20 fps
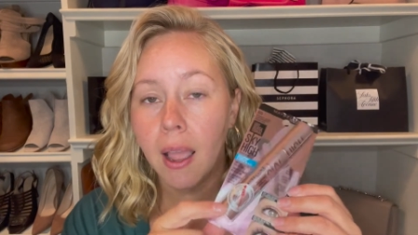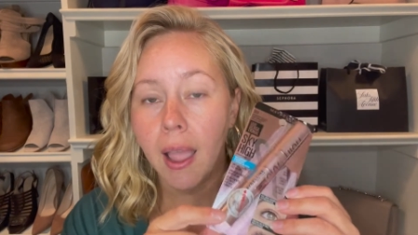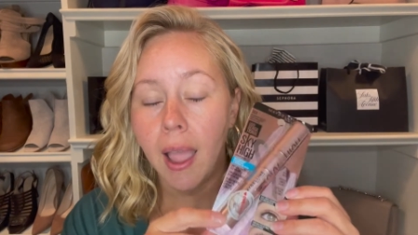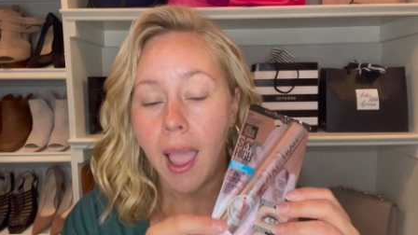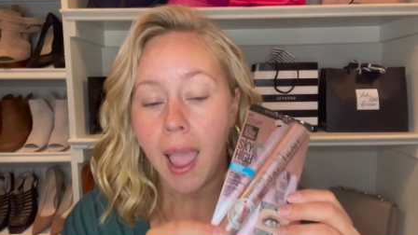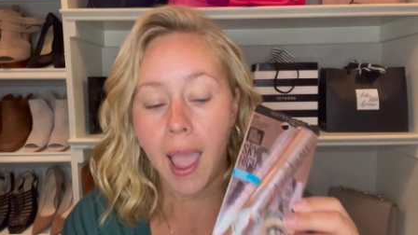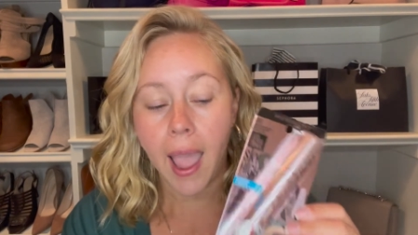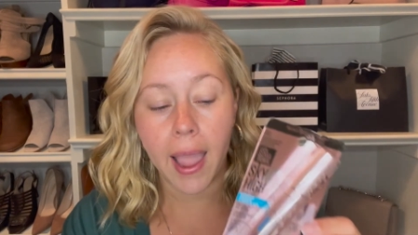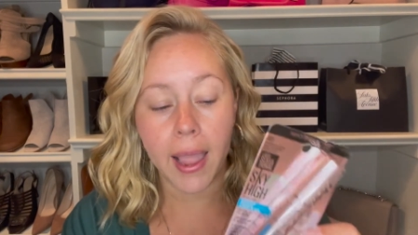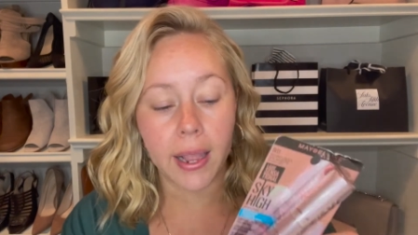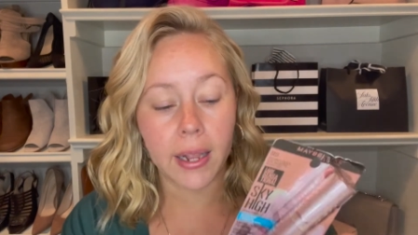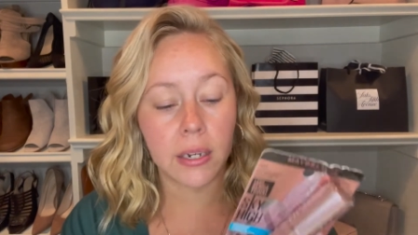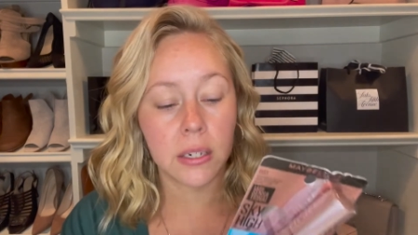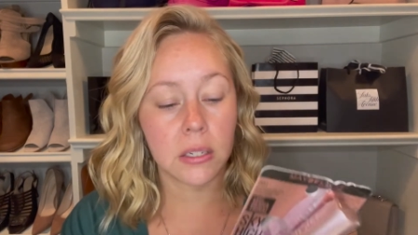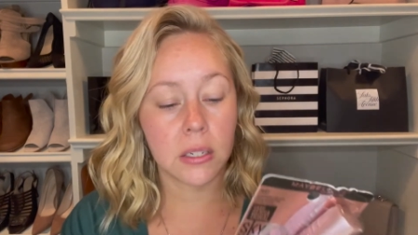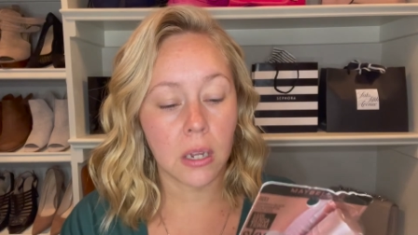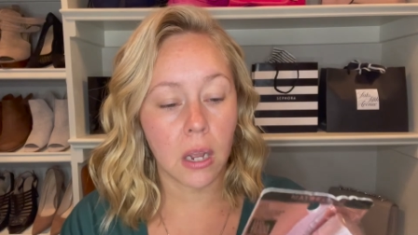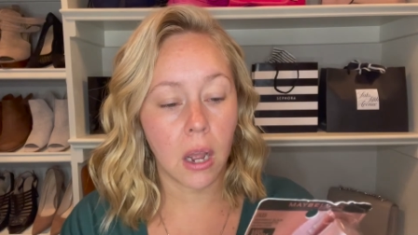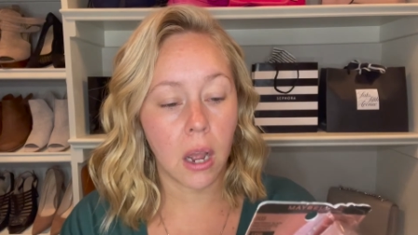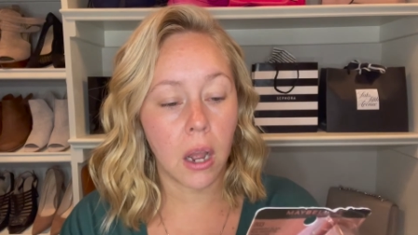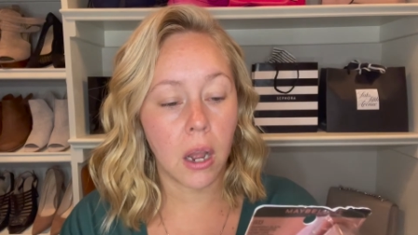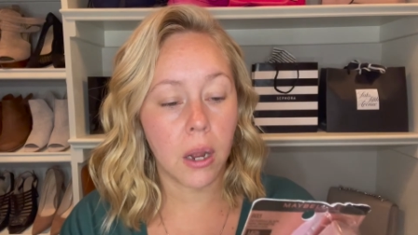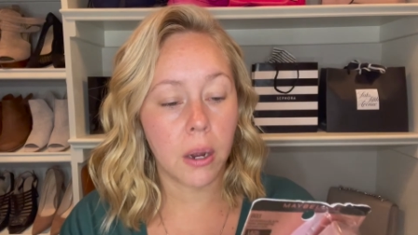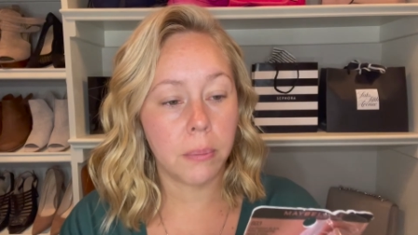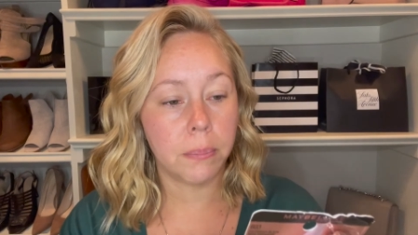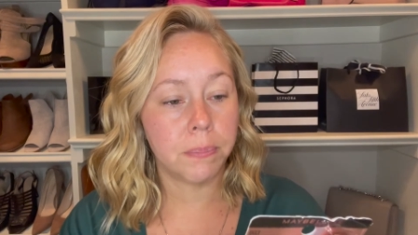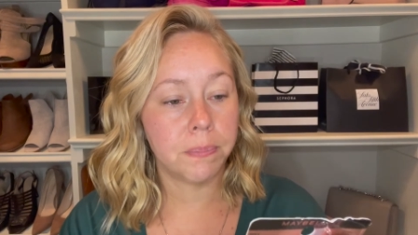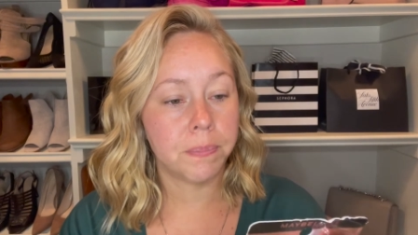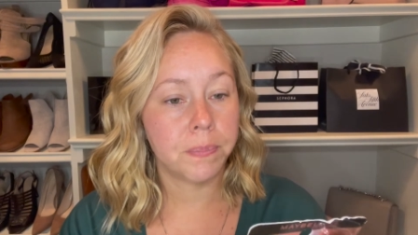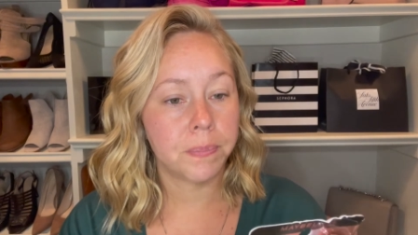and
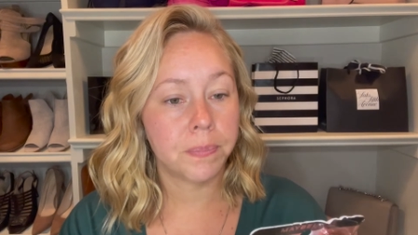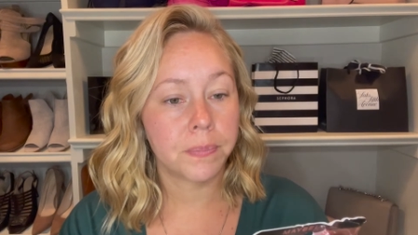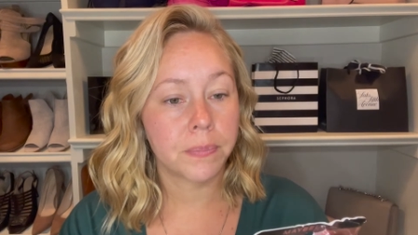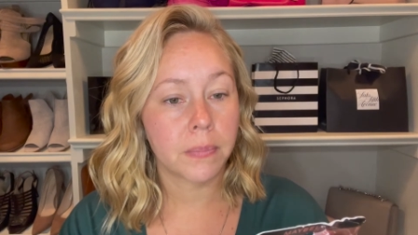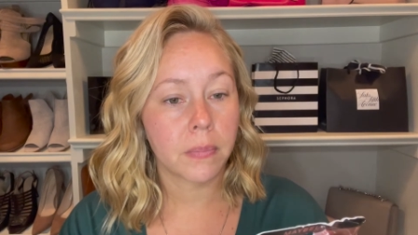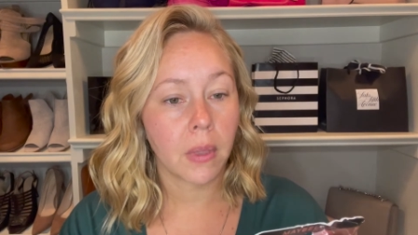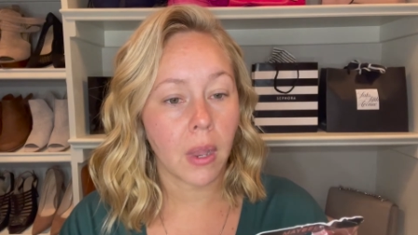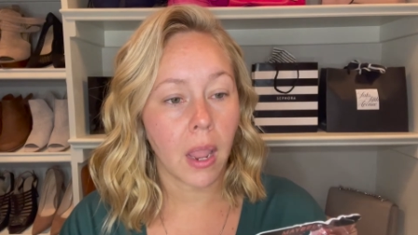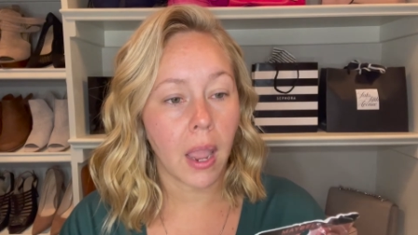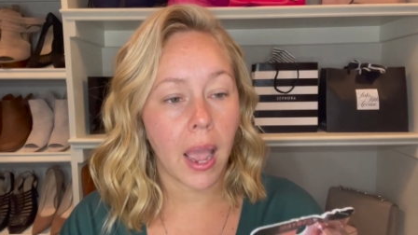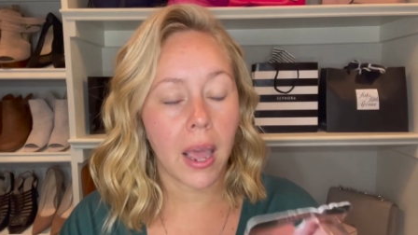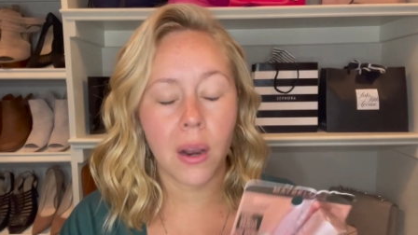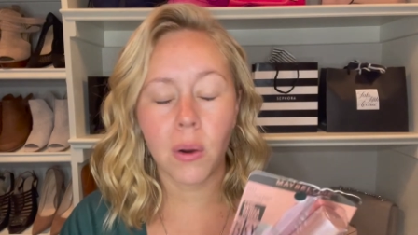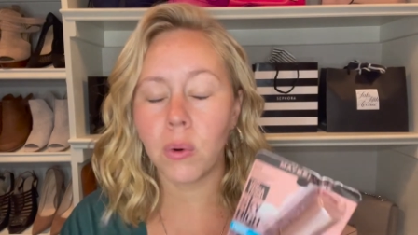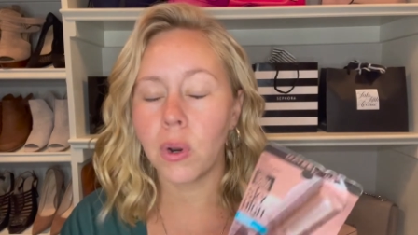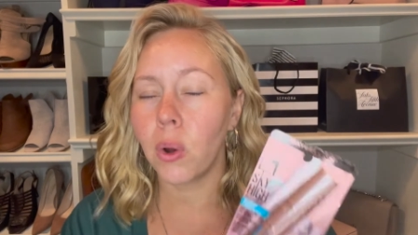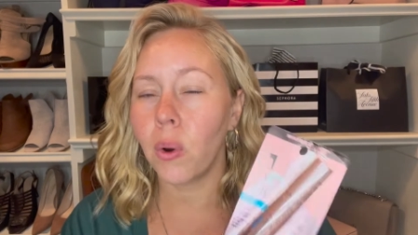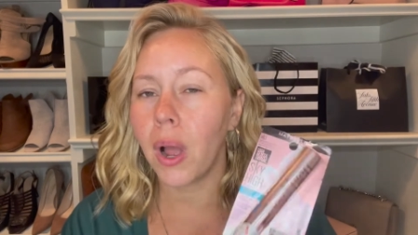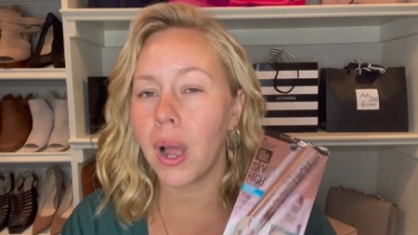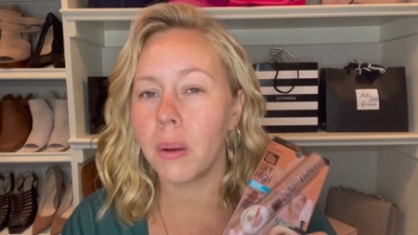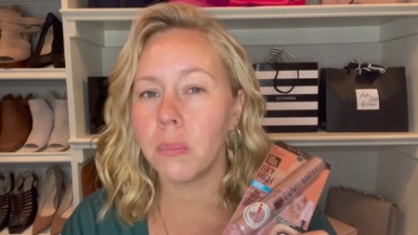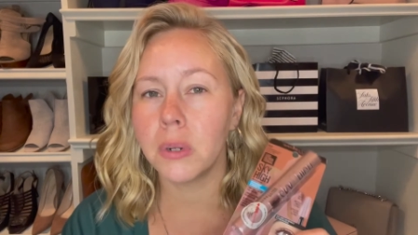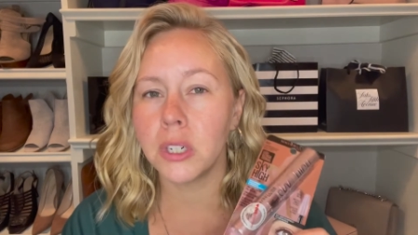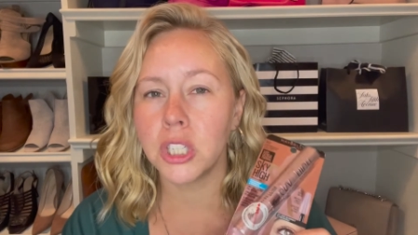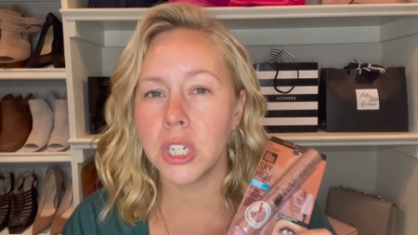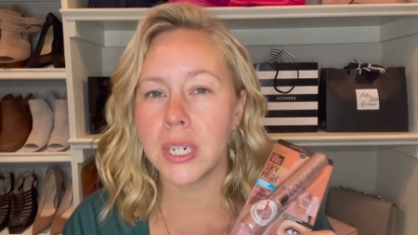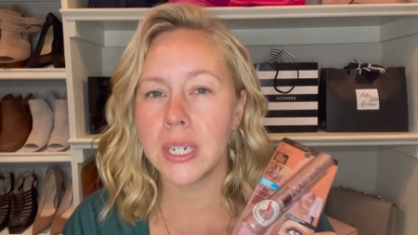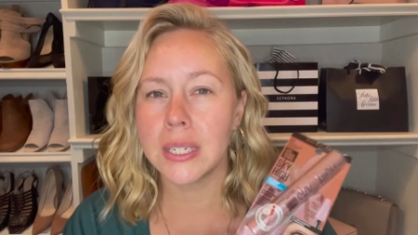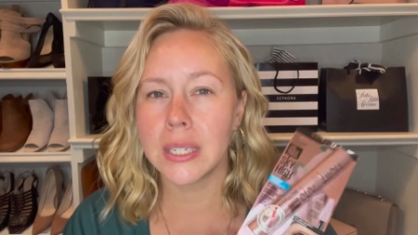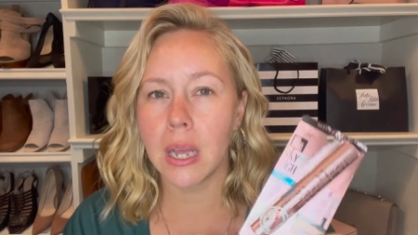I don't know how much
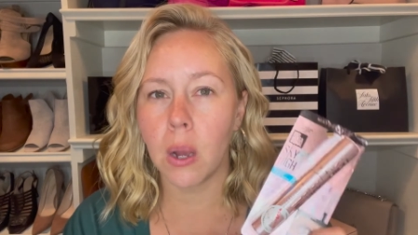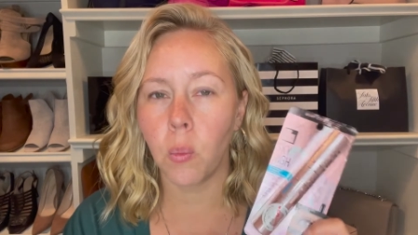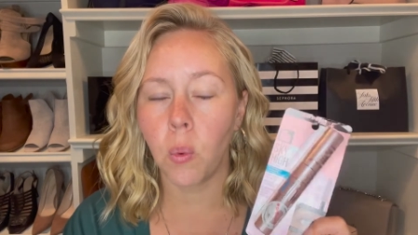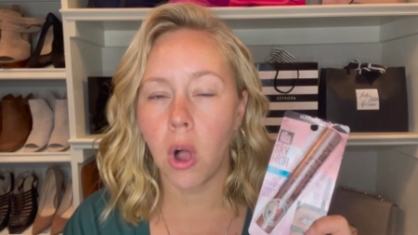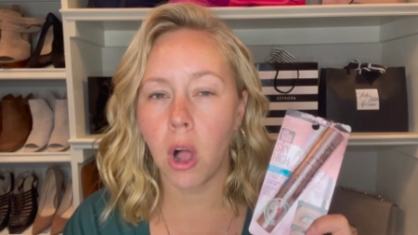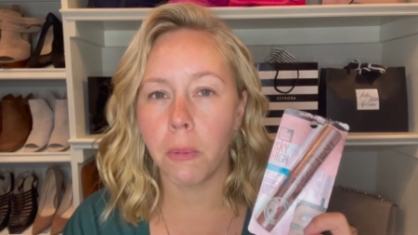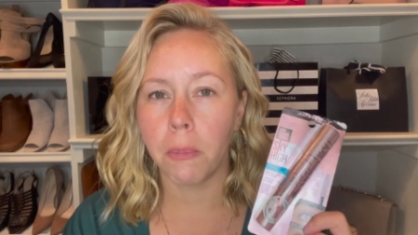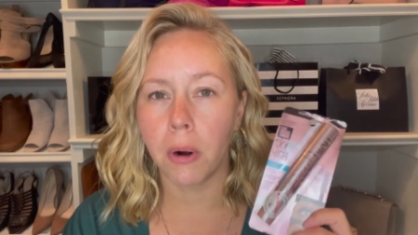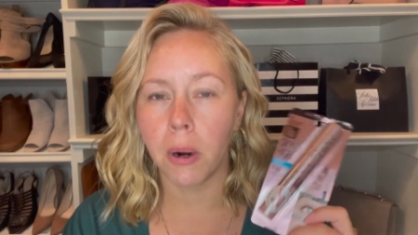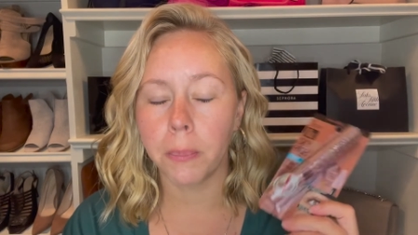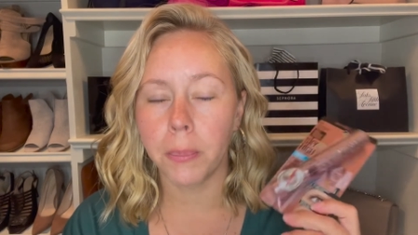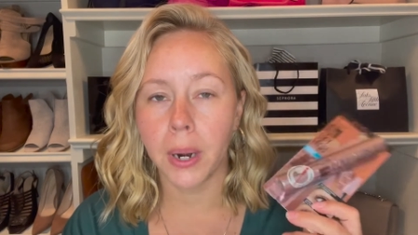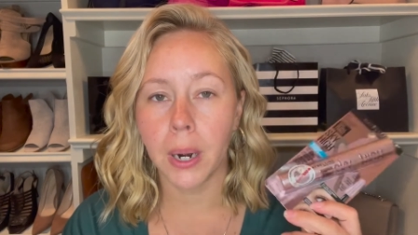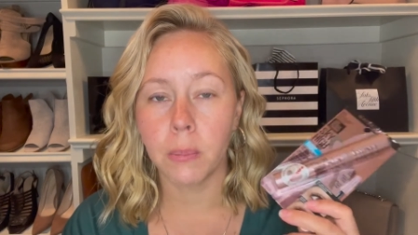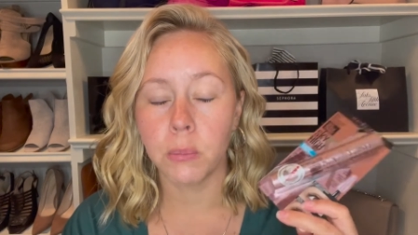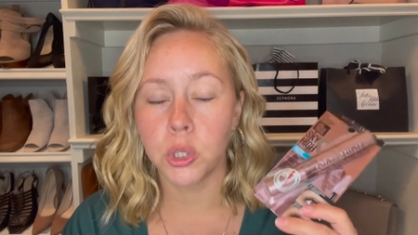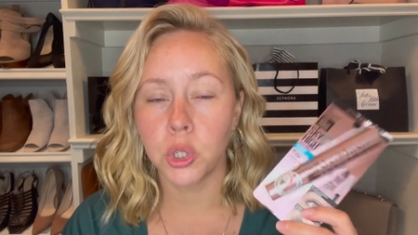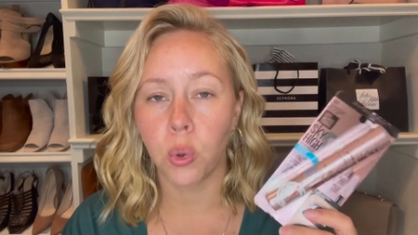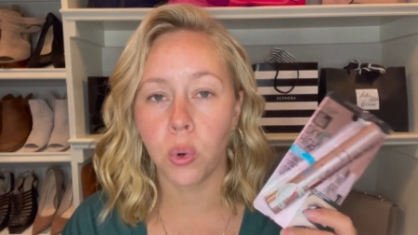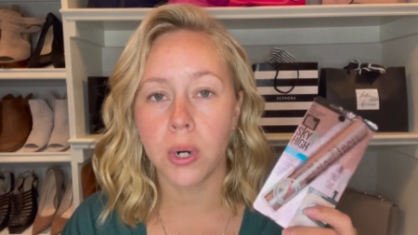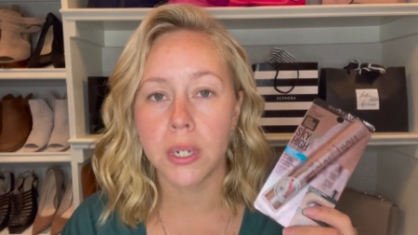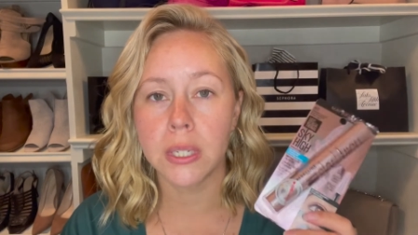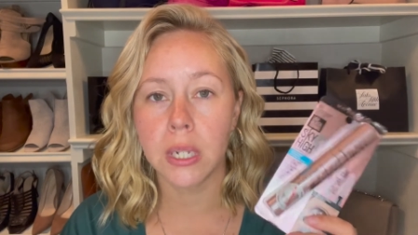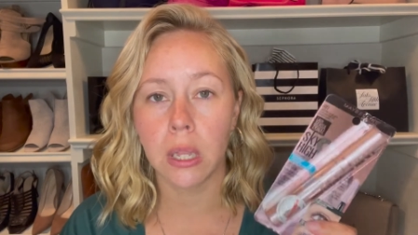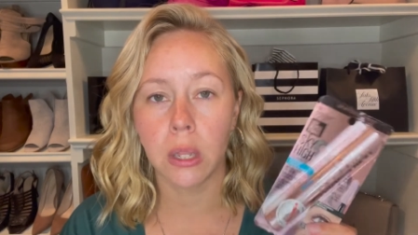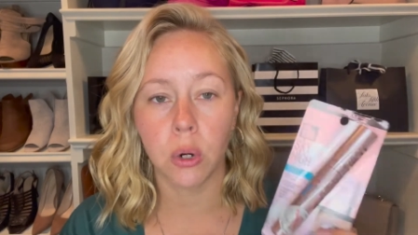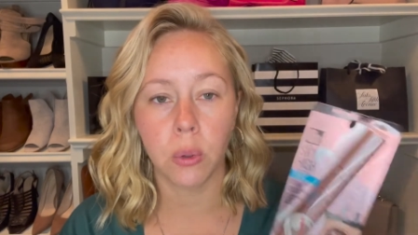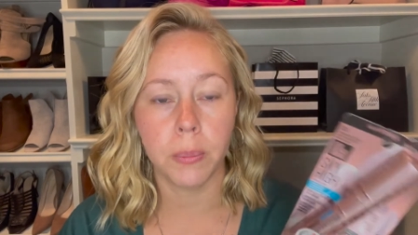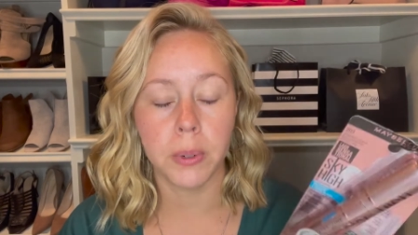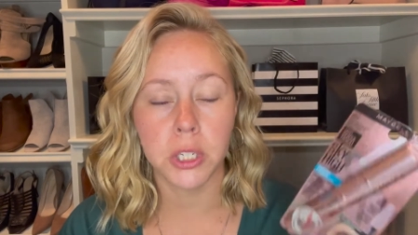it is at Walmart, but I'm sure it's a
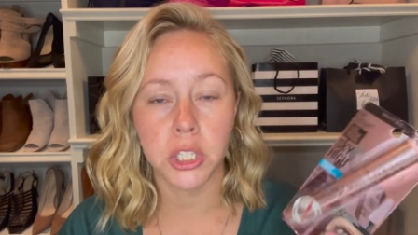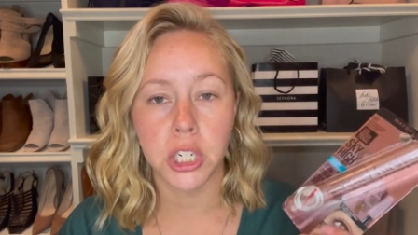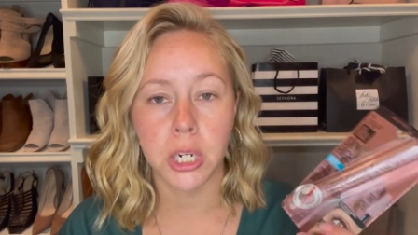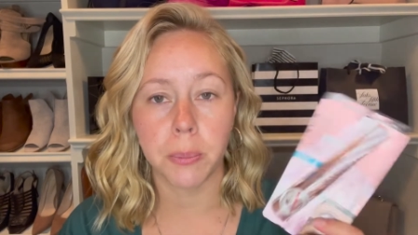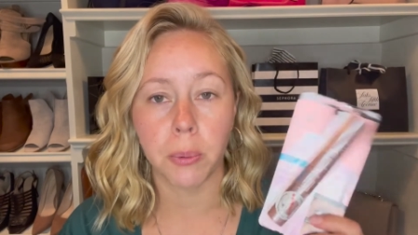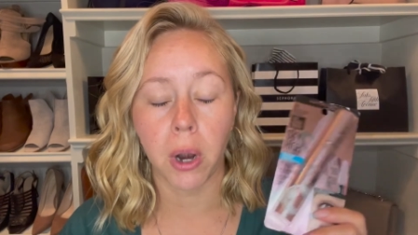little bit cheaper.